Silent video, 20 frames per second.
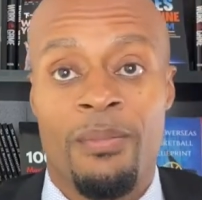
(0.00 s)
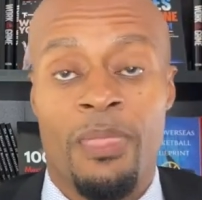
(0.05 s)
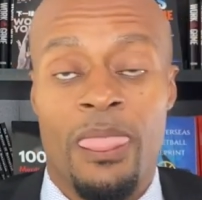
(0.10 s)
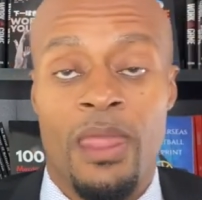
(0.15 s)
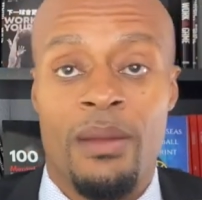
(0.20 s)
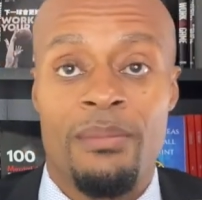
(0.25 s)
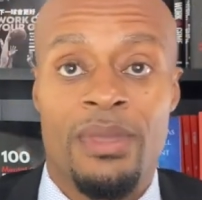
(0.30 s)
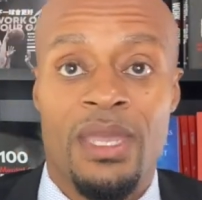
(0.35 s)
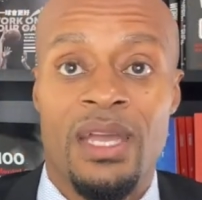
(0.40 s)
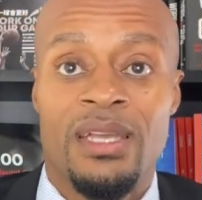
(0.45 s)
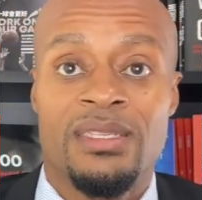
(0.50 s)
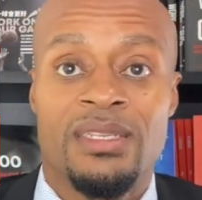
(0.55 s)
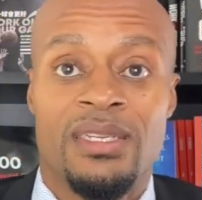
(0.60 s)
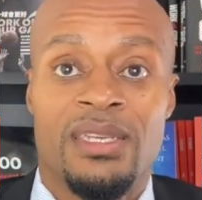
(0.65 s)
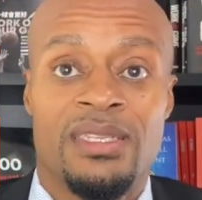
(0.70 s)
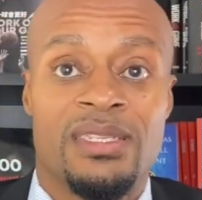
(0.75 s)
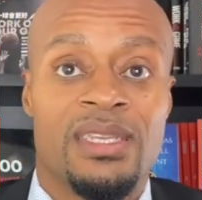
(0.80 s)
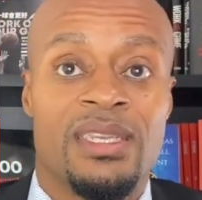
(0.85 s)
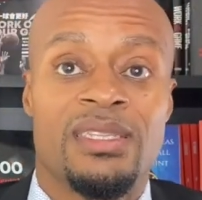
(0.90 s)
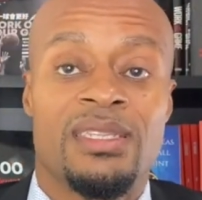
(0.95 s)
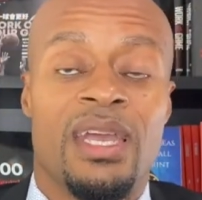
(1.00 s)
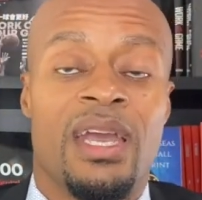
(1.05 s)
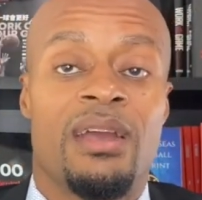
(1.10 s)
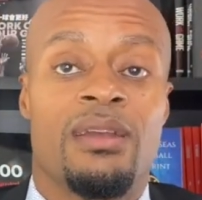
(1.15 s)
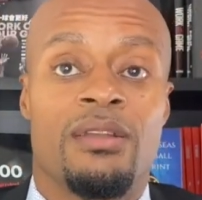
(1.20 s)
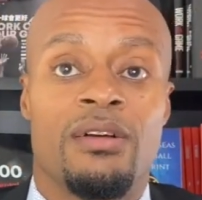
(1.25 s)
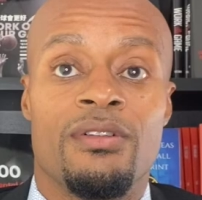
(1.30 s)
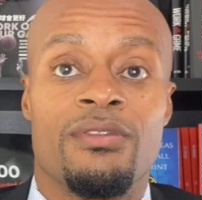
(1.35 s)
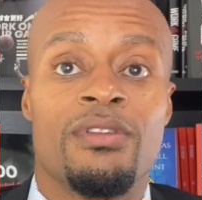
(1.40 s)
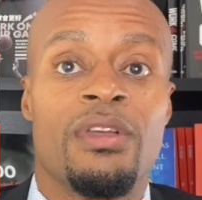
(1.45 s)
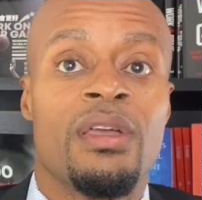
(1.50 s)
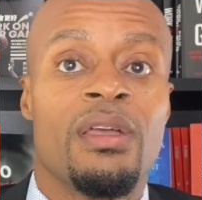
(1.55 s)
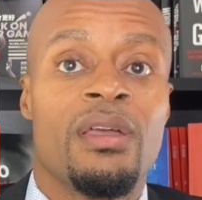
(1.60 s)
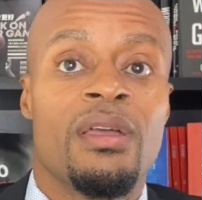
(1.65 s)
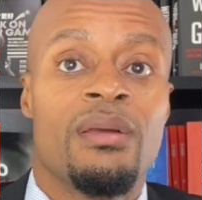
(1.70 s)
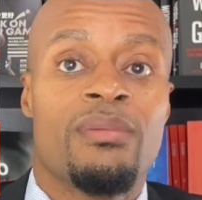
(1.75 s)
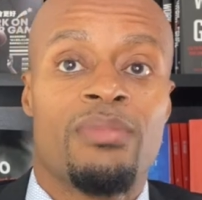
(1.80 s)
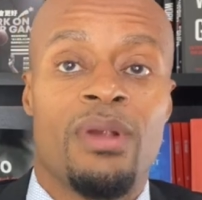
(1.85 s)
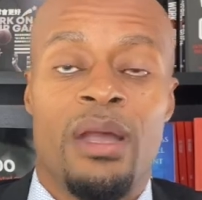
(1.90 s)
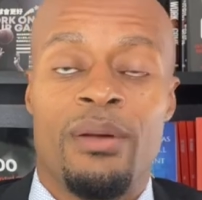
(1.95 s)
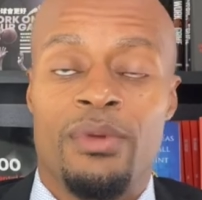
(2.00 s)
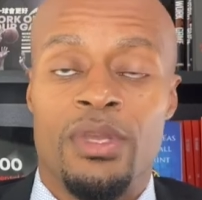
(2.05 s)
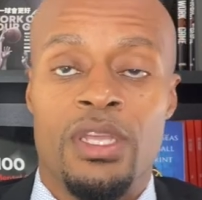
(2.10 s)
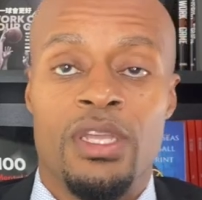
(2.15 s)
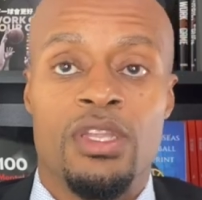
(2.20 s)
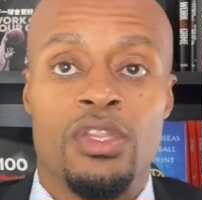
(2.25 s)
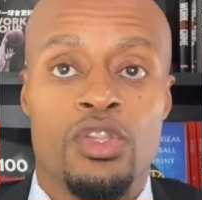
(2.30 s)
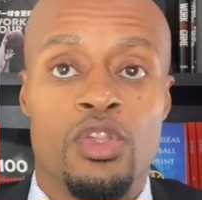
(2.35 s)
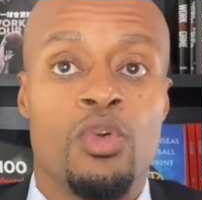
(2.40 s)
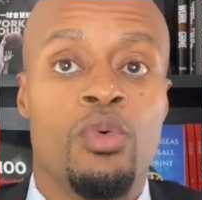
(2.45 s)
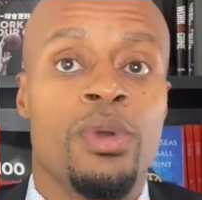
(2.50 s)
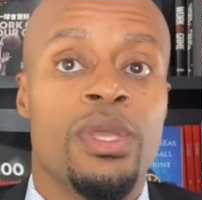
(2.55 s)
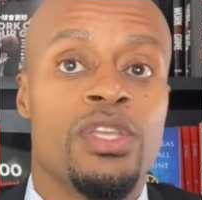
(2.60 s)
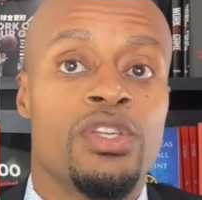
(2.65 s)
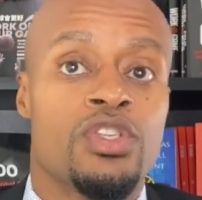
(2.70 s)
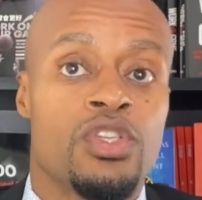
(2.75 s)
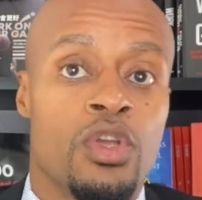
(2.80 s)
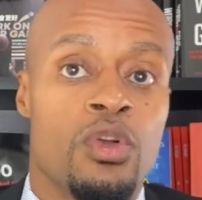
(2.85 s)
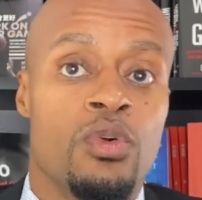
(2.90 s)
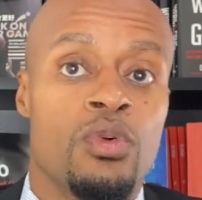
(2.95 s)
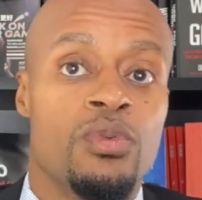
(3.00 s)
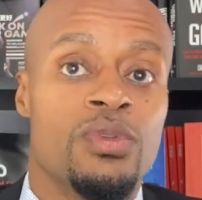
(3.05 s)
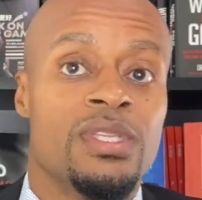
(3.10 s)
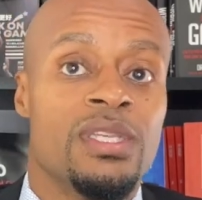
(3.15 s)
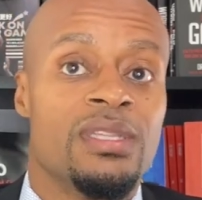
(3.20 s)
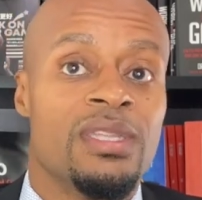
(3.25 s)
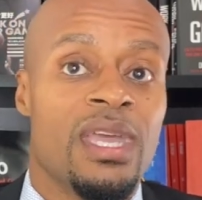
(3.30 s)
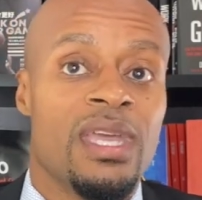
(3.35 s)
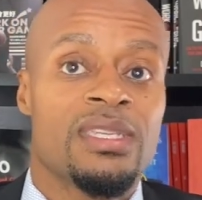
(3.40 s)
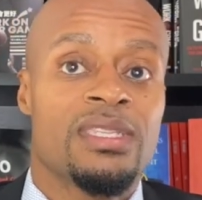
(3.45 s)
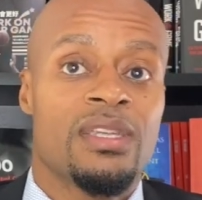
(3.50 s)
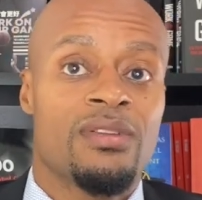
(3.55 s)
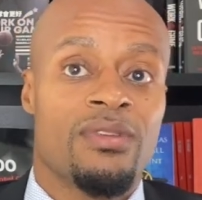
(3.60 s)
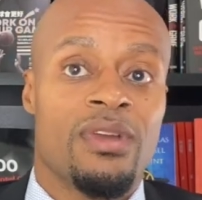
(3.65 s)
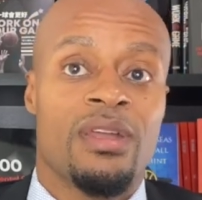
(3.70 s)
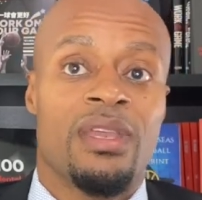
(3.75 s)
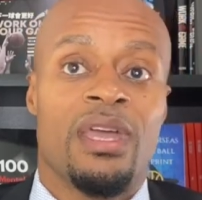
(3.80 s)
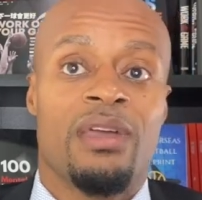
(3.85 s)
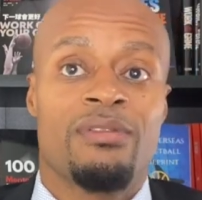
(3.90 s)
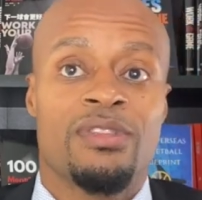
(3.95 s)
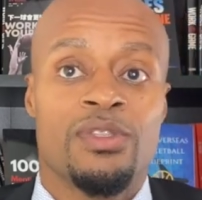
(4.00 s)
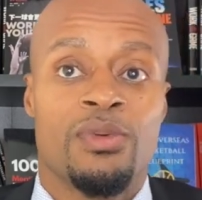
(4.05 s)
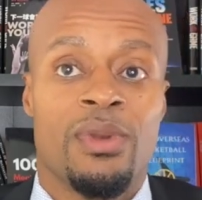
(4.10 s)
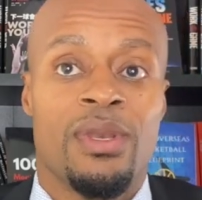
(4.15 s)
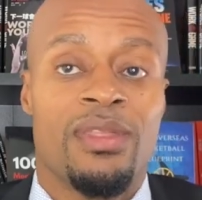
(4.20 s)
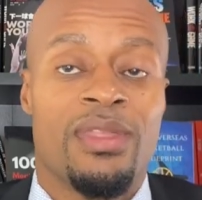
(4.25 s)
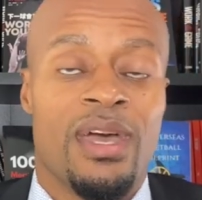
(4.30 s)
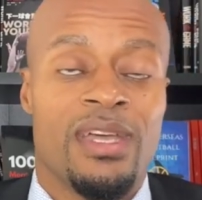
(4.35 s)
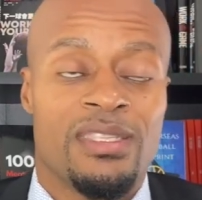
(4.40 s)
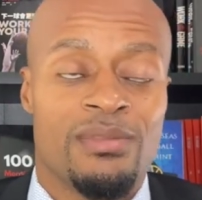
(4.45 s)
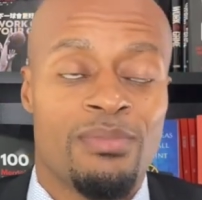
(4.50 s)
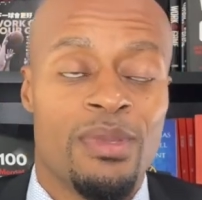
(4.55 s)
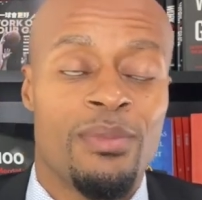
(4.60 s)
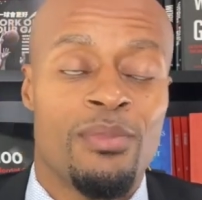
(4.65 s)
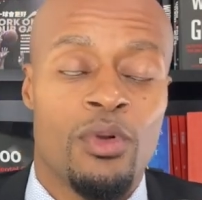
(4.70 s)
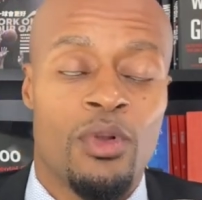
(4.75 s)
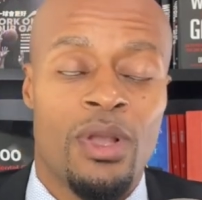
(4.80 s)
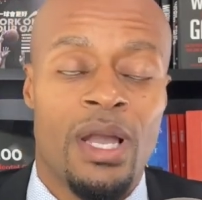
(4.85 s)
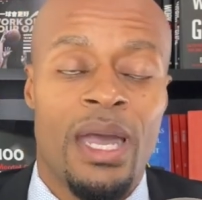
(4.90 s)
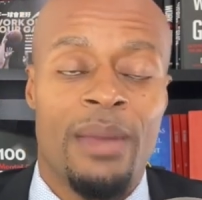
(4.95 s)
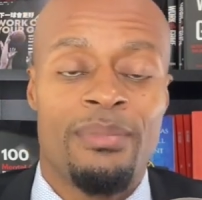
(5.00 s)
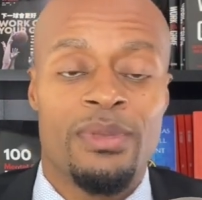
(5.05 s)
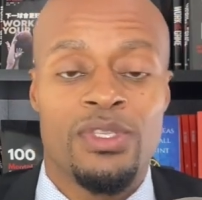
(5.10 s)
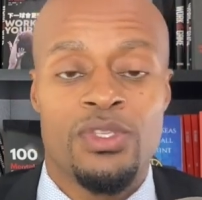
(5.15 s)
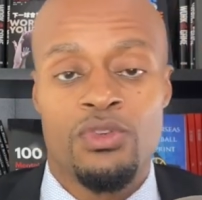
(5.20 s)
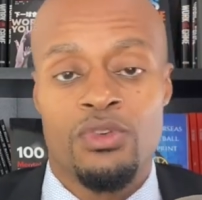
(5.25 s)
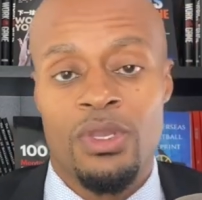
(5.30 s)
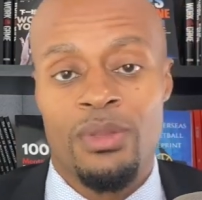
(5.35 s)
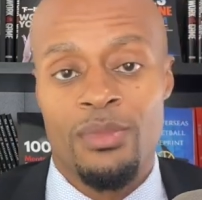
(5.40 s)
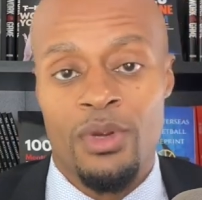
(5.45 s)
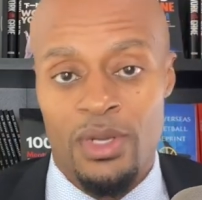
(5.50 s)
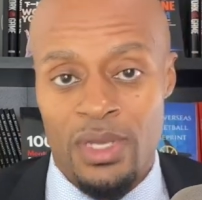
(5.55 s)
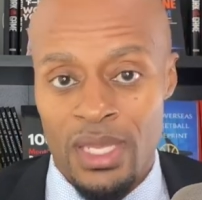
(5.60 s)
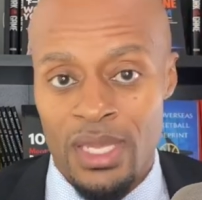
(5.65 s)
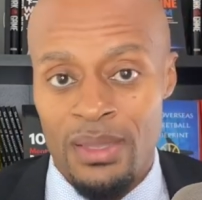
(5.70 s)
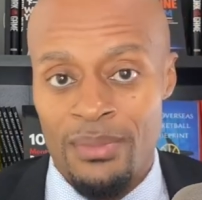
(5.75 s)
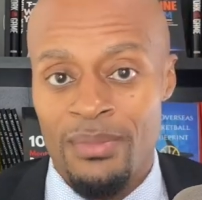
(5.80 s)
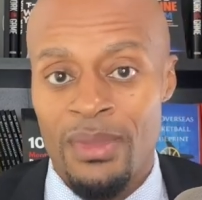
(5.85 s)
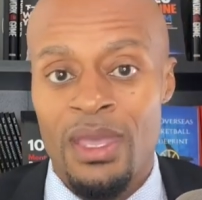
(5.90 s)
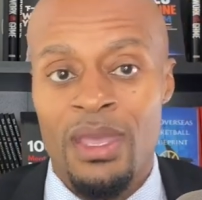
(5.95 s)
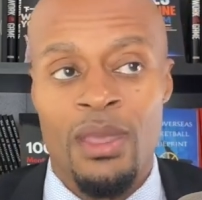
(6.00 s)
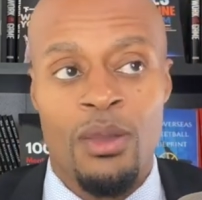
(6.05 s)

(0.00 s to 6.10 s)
Now, Beyonce doesn't get tired of probably doing shows and dancing around and having 20,000 people clap and scream her name.